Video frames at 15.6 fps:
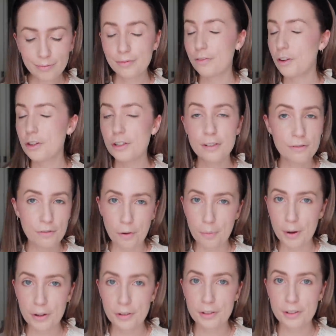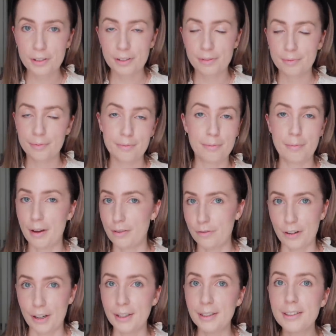First and foremost, my
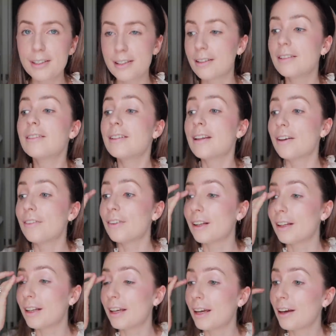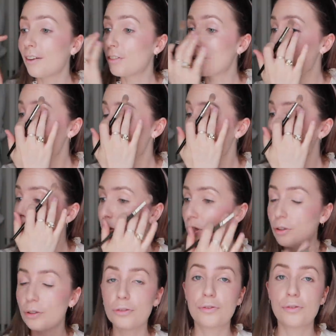friends, definitely. I've got some
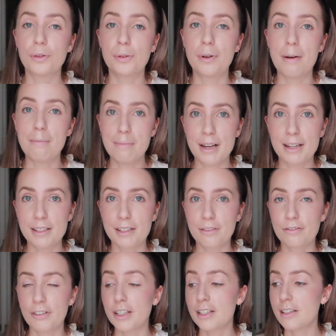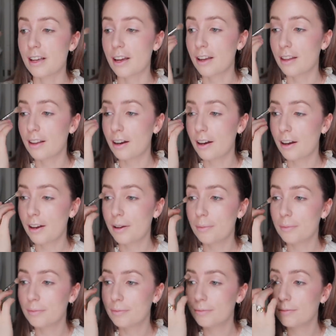beautiful, amazing friends here that
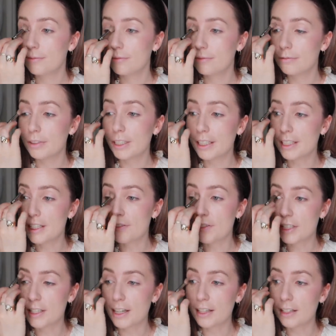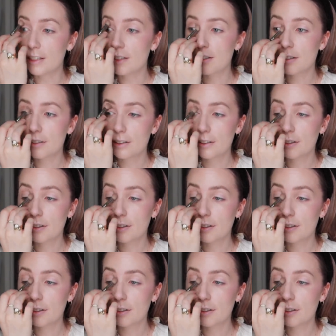I'm really devastated